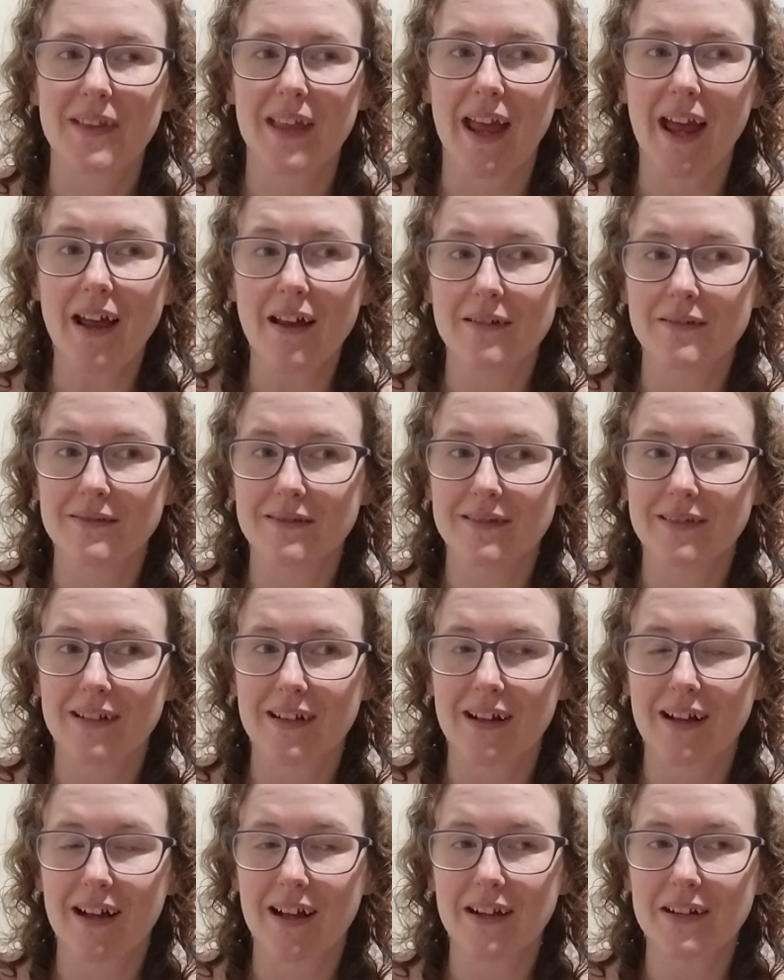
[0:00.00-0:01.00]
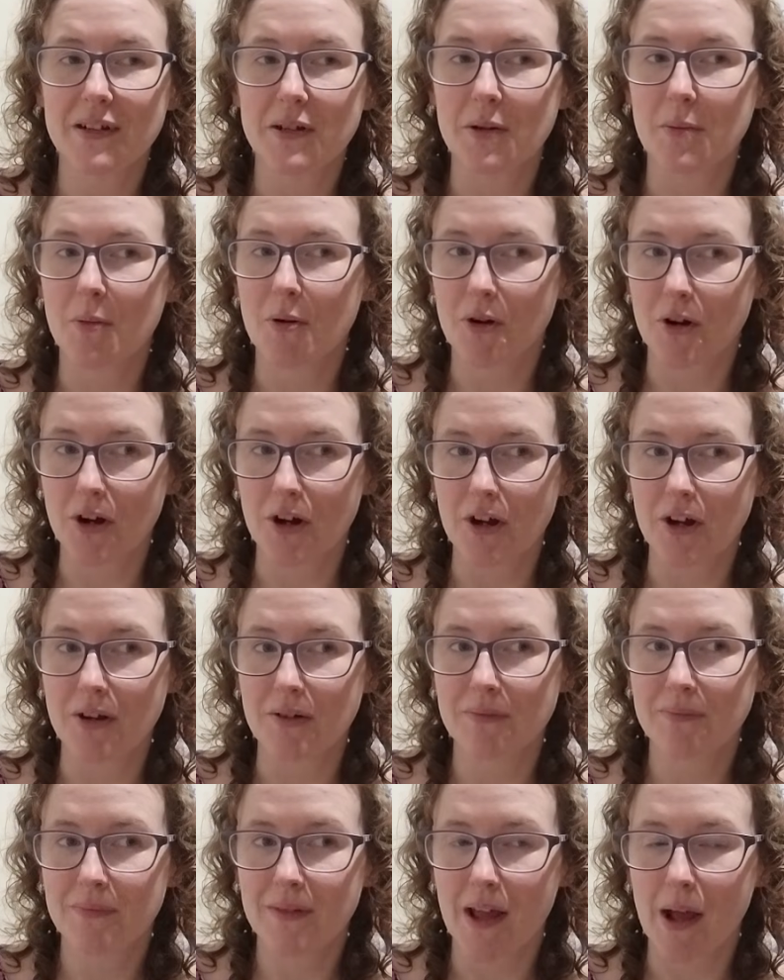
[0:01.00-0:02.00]
yeah,
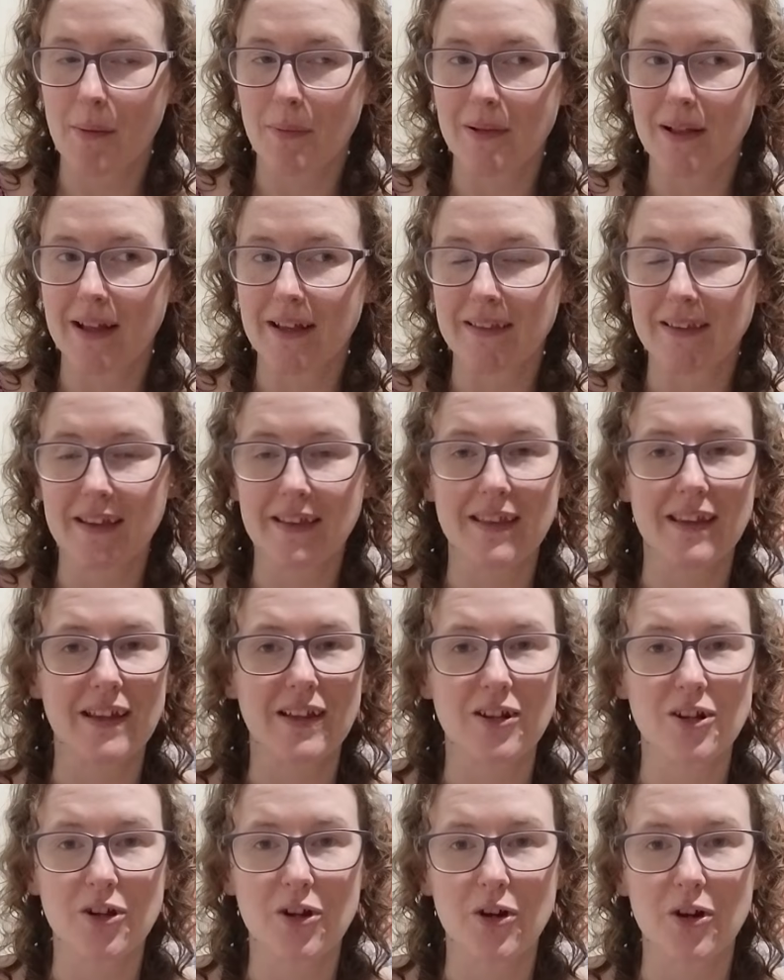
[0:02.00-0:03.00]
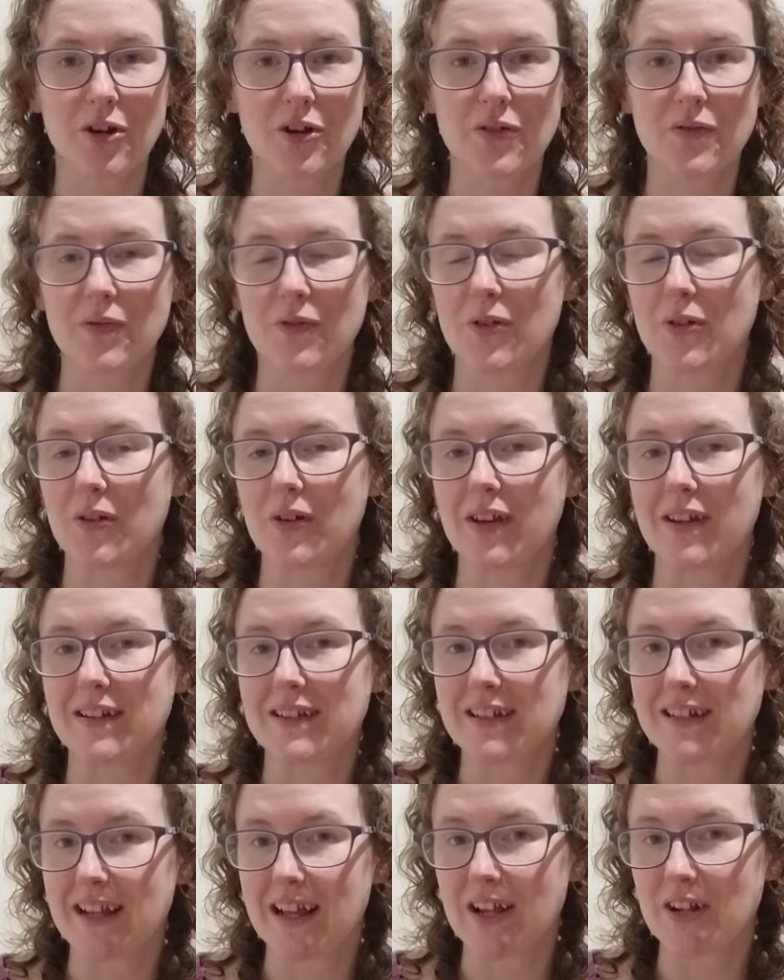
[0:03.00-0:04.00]
tomorrow our plans I think are to go
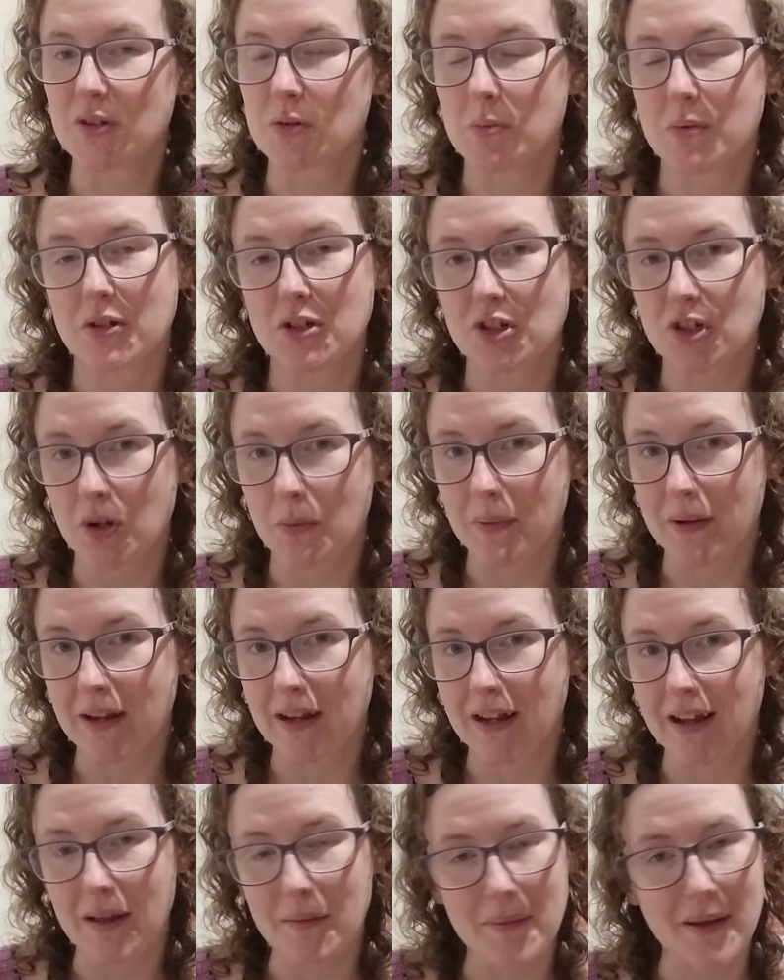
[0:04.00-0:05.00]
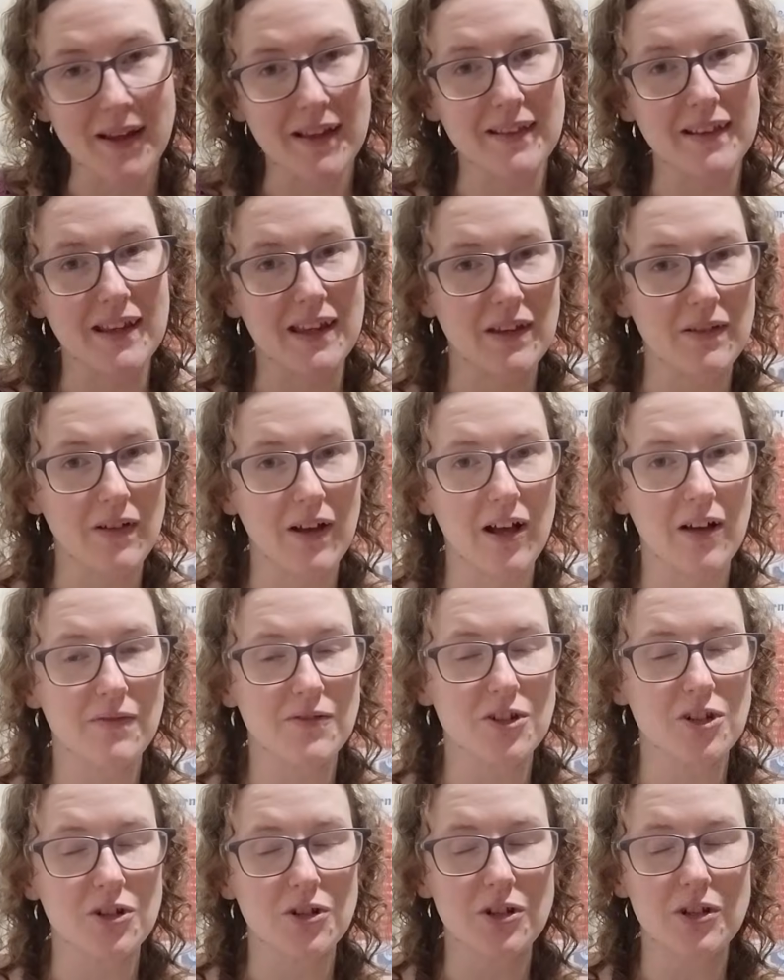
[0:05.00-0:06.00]
into town, do a bit of shopping, come back in the
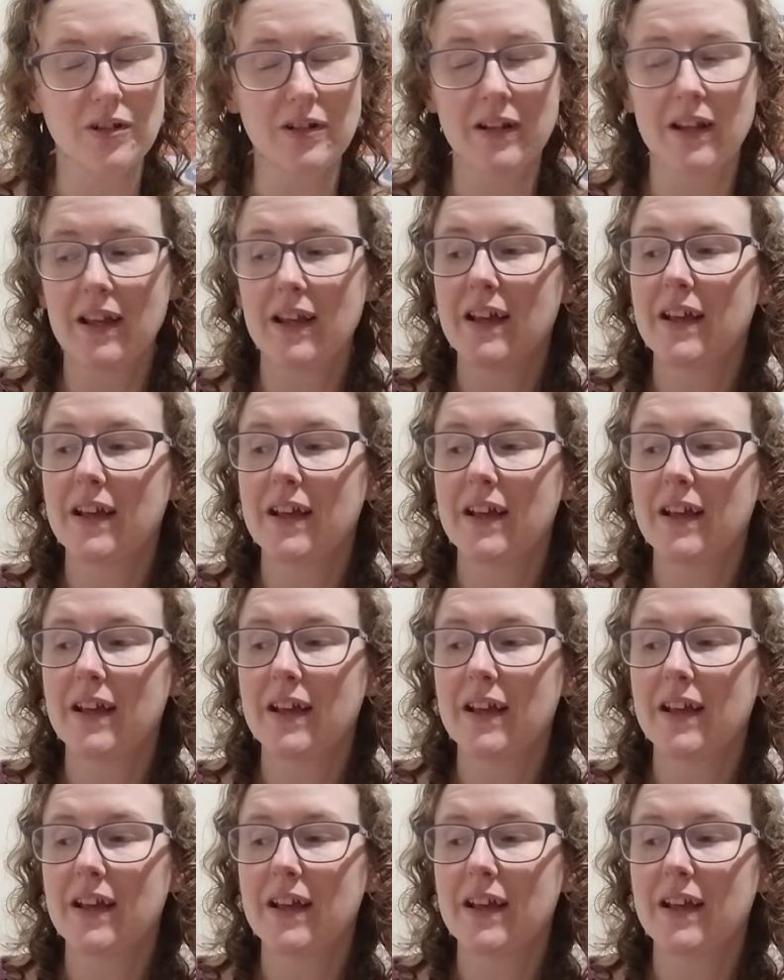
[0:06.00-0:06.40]
afternoon.